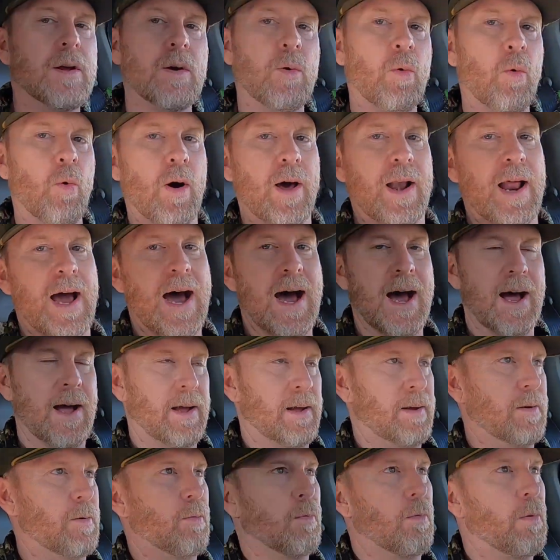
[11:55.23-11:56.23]
what
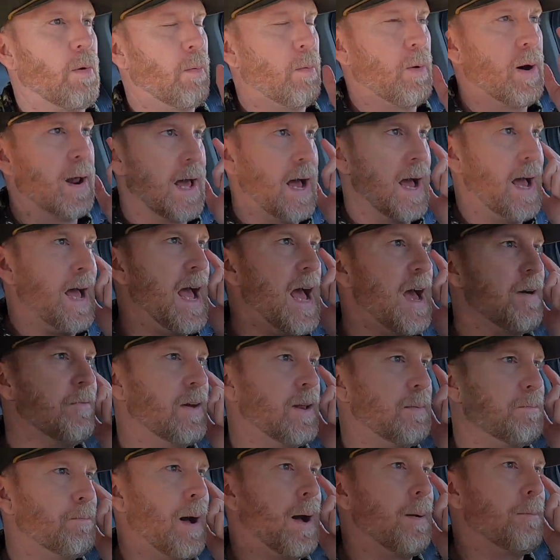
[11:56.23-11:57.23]
I, well, what I have
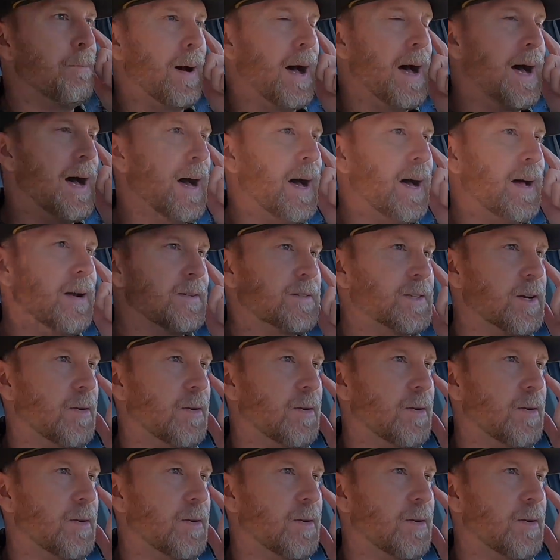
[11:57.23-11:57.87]
in my mind.